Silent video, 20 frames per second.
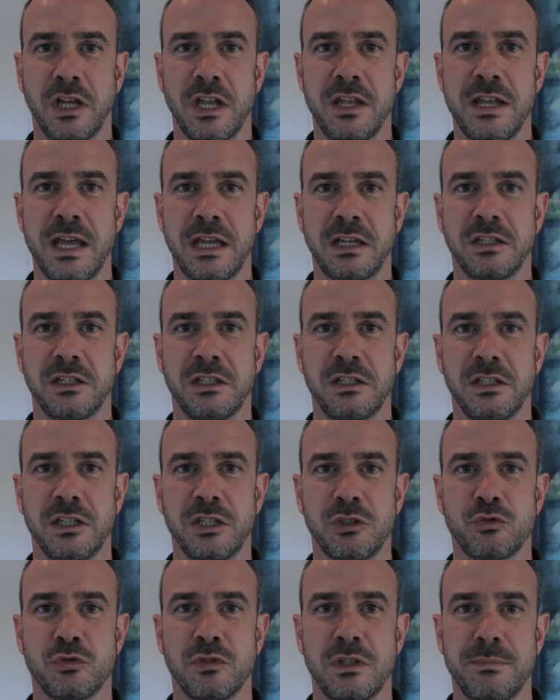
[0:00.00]
and that can
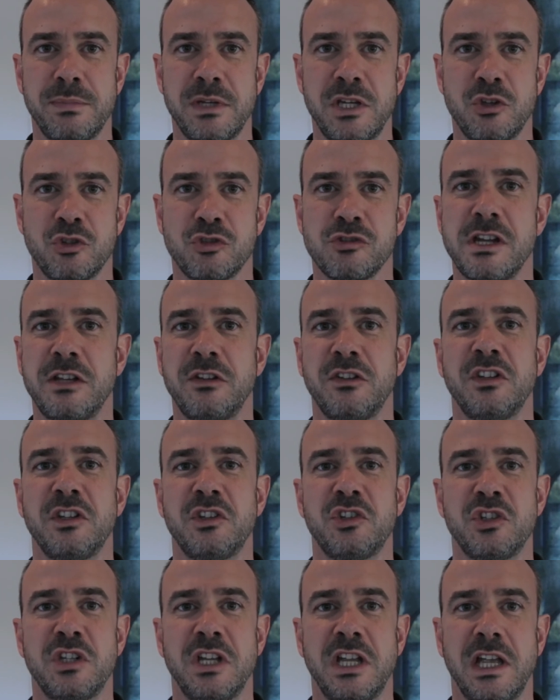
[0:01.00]
literally be
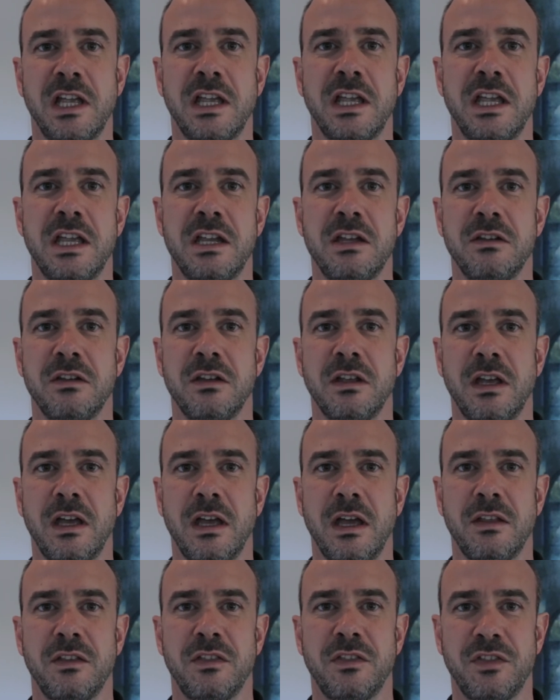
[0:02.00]
transitioning in
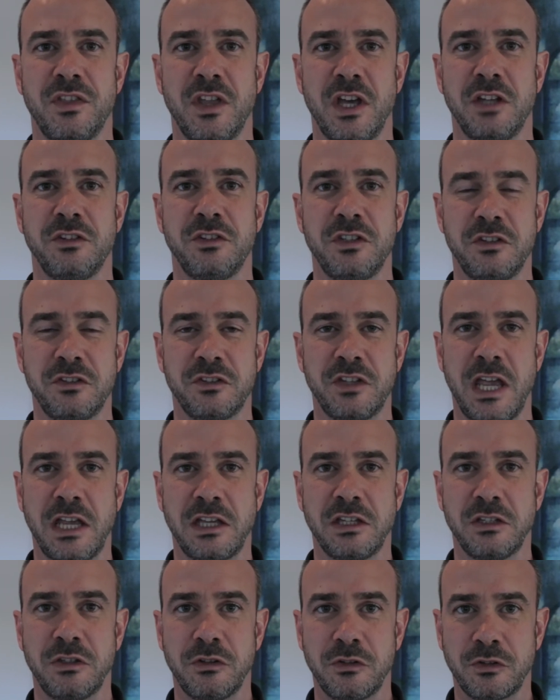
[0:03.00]
30
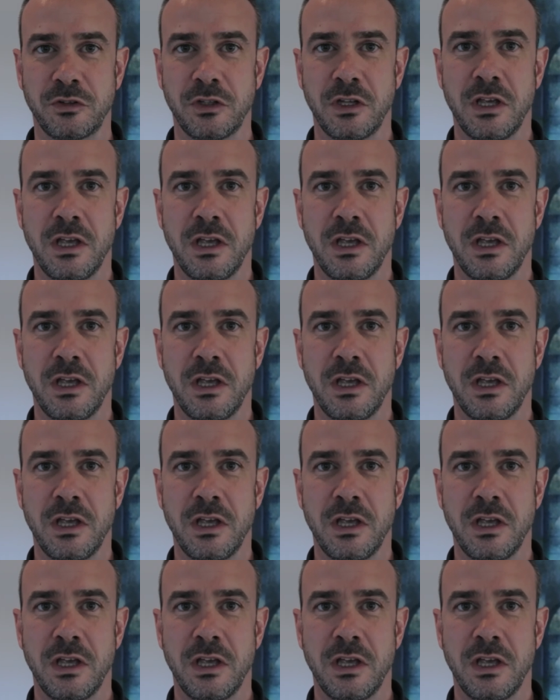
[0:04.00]
seconds.